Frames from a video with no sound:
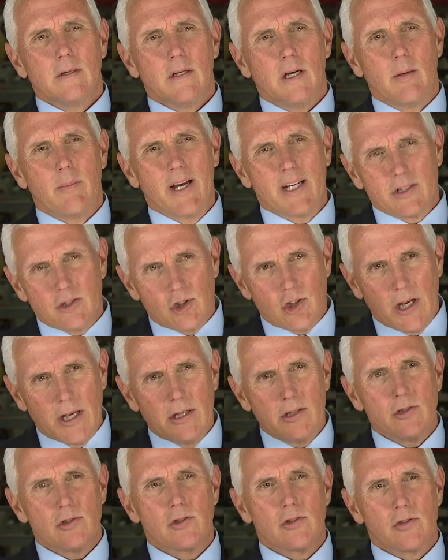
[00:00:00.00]
about
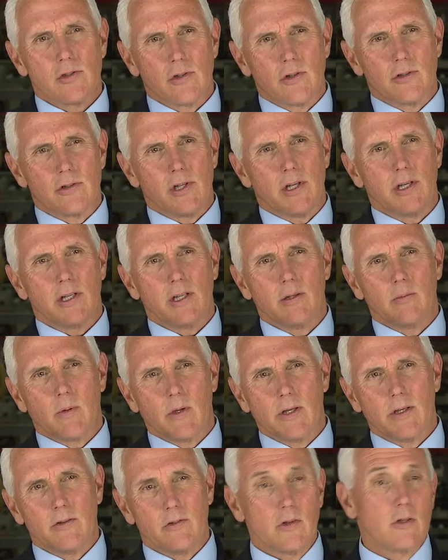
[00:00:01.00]
changes that are taking
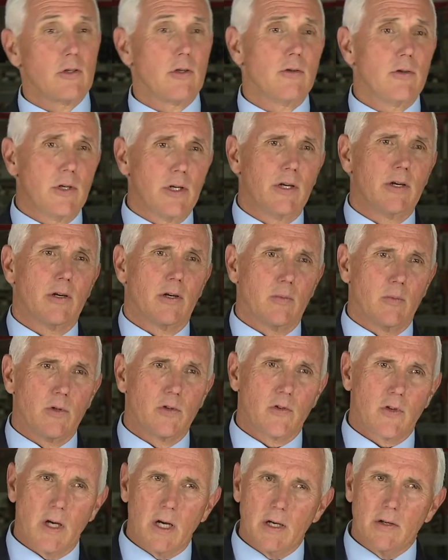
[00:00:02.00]
place, including here in
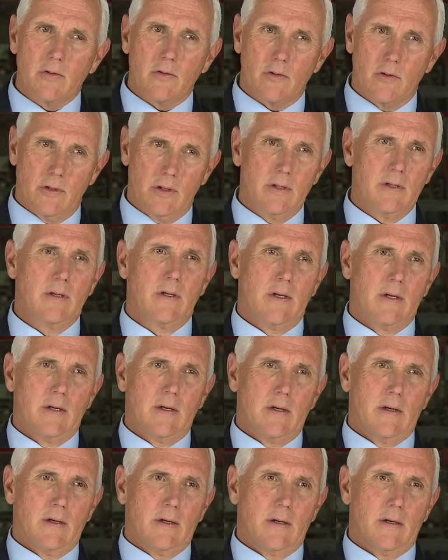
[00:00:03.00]
Wisconsin,
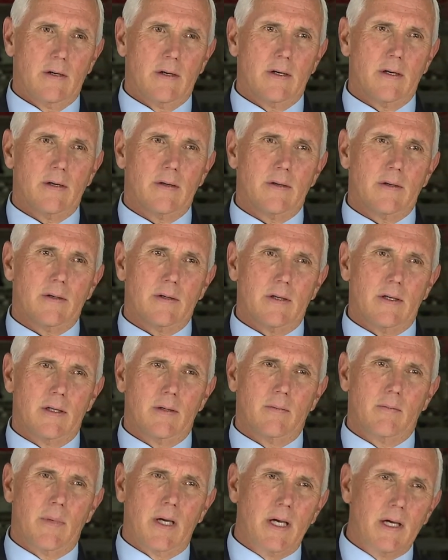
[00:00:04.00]
uh,
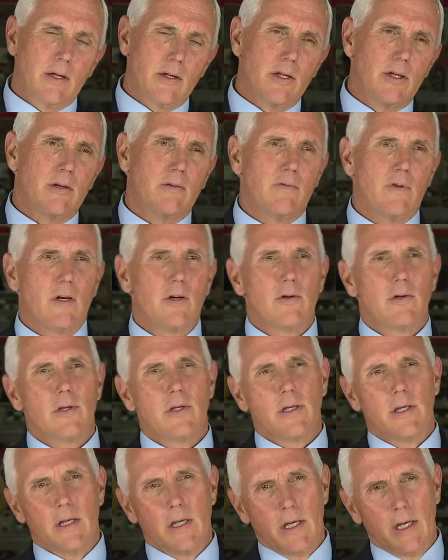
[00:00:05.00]
in mail-in
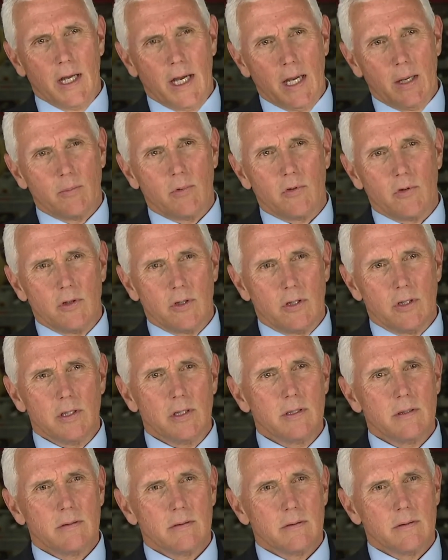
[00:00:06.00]
voting and in
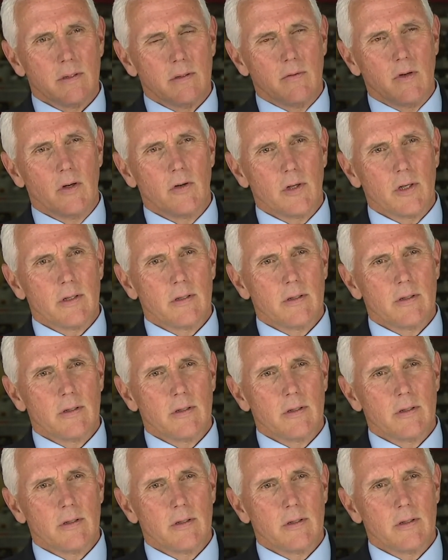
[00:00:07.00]
absentee voting.